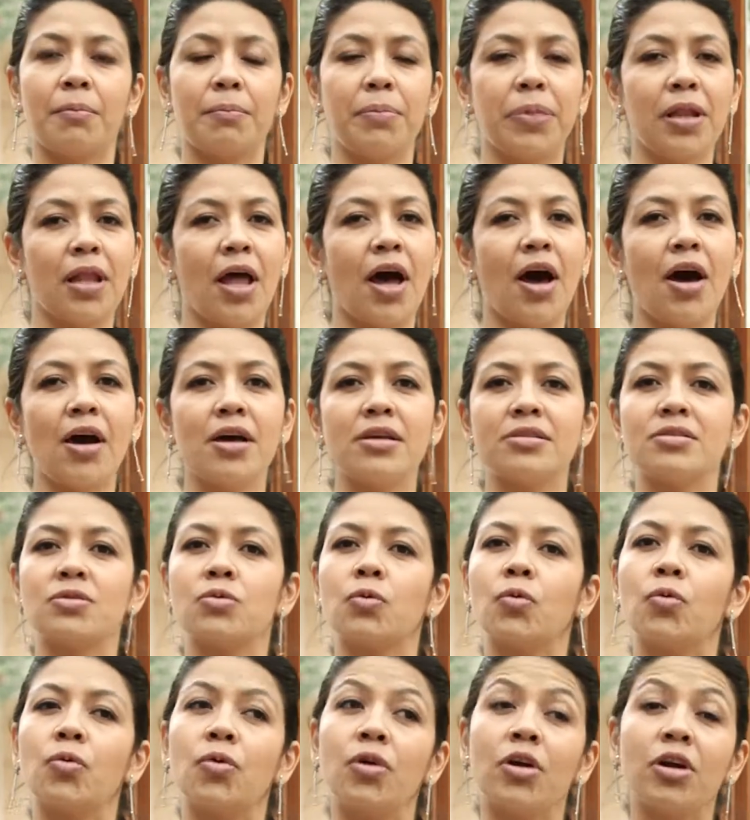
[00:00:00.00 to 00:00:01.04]
plus
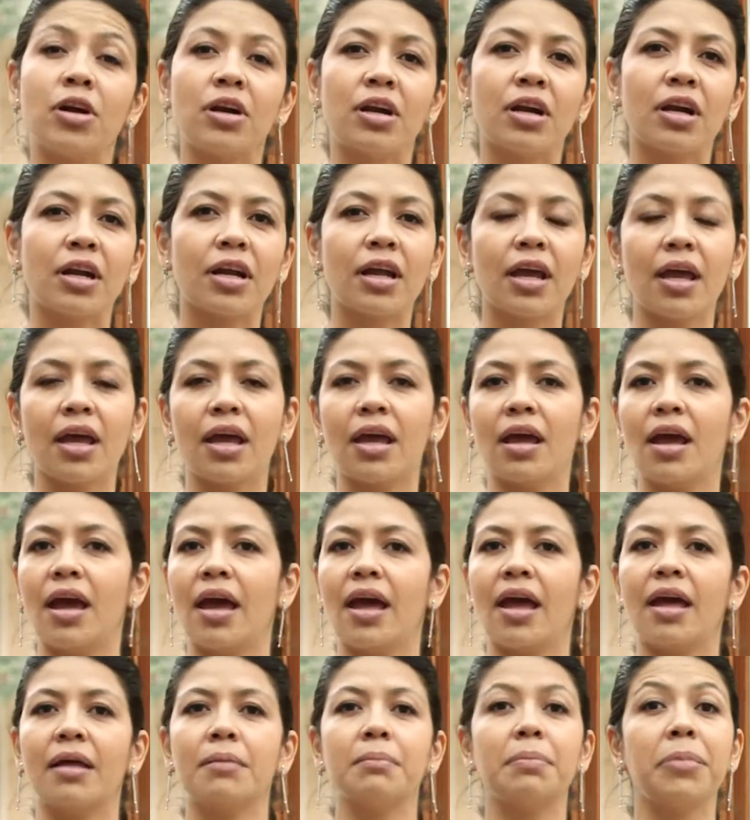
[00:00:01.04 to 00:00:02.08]
work
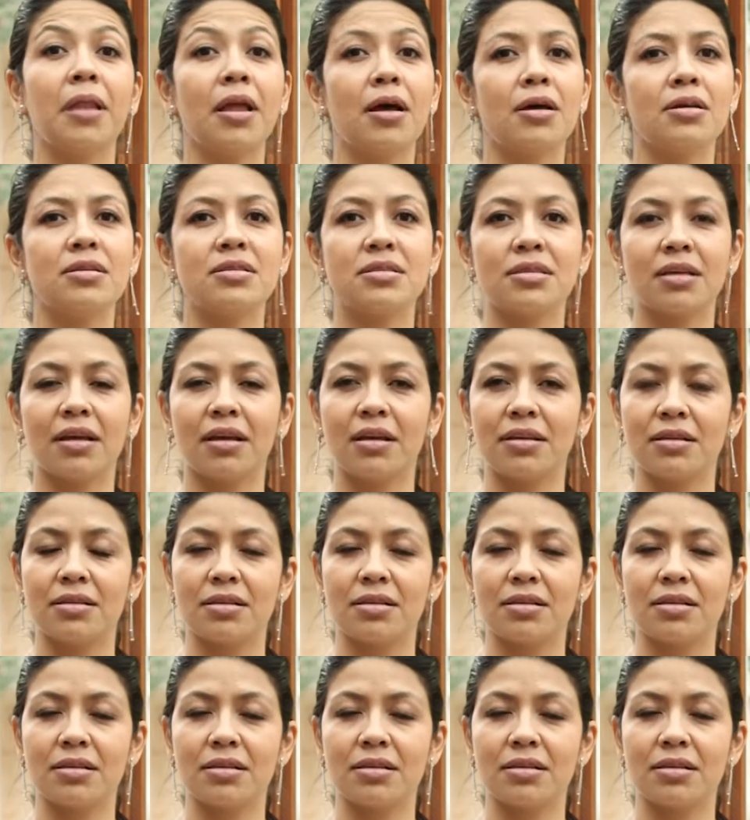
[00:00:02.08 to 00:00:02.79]
and plus